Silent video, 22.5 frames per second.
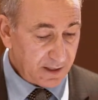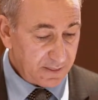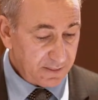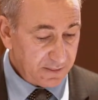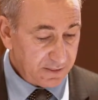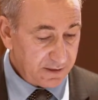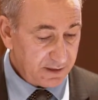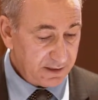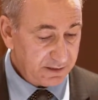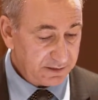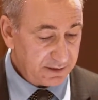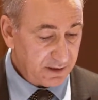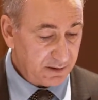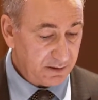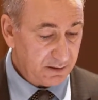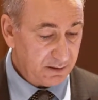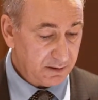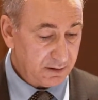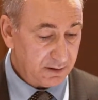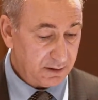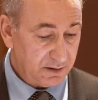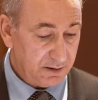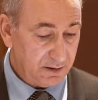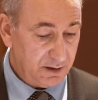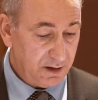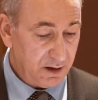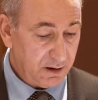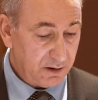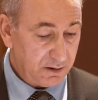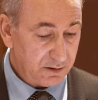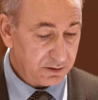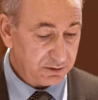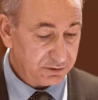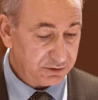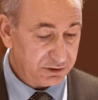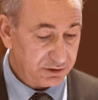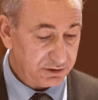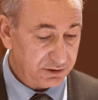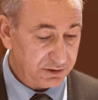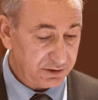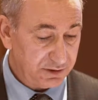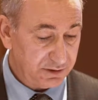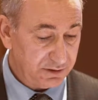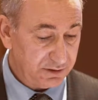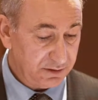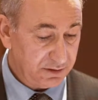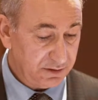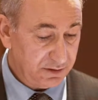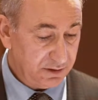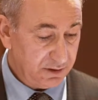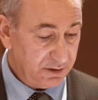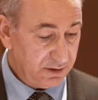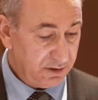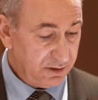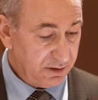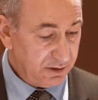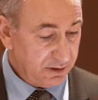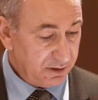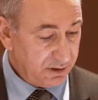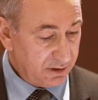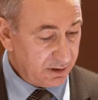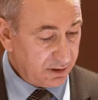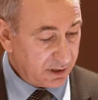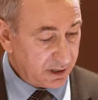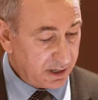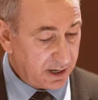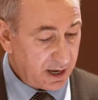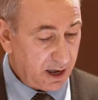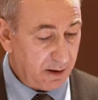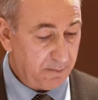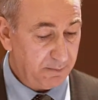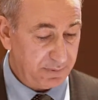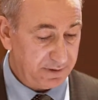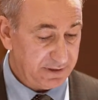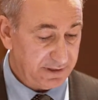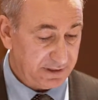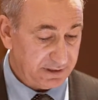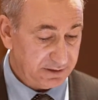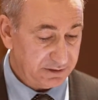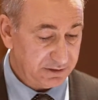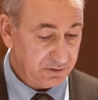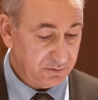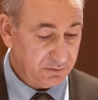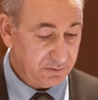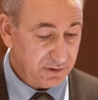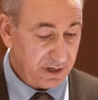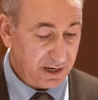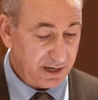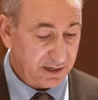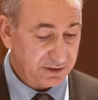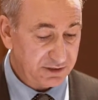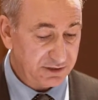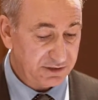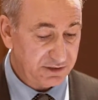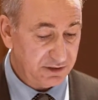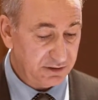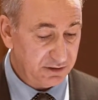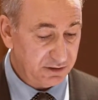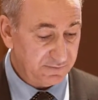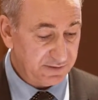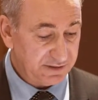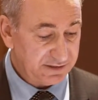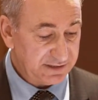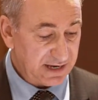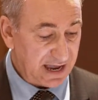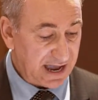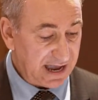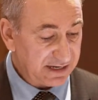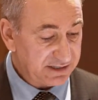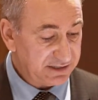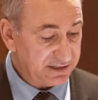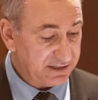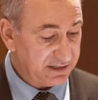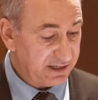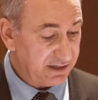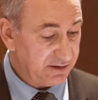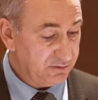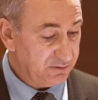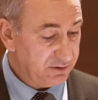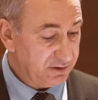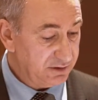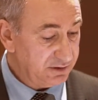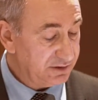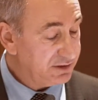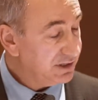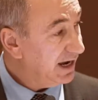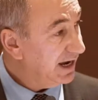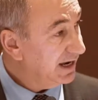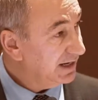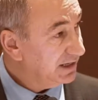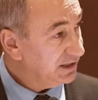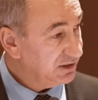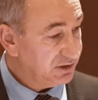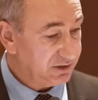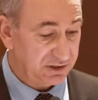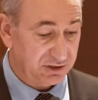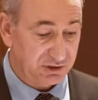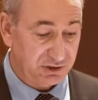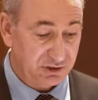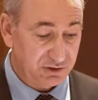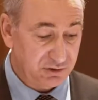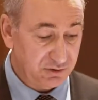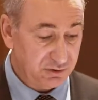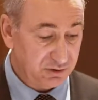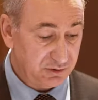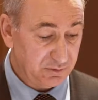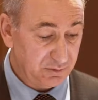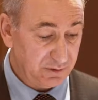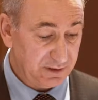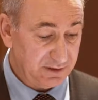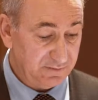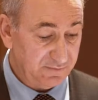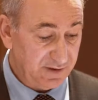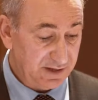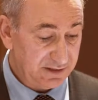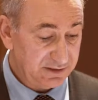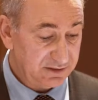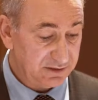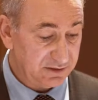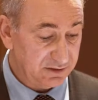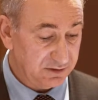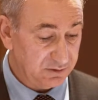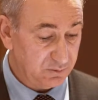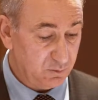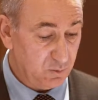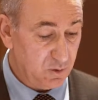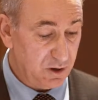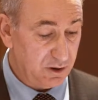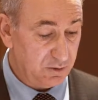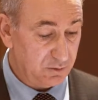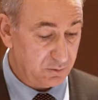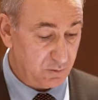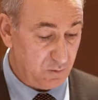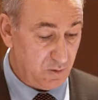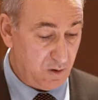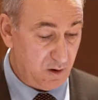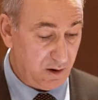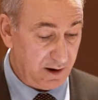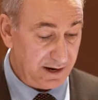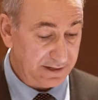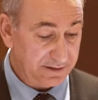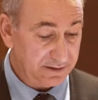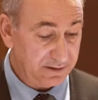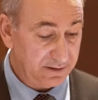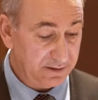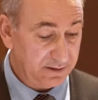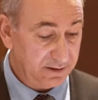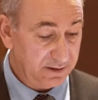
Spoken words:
These are large companies who now service asset owners and institutional investors worldwide.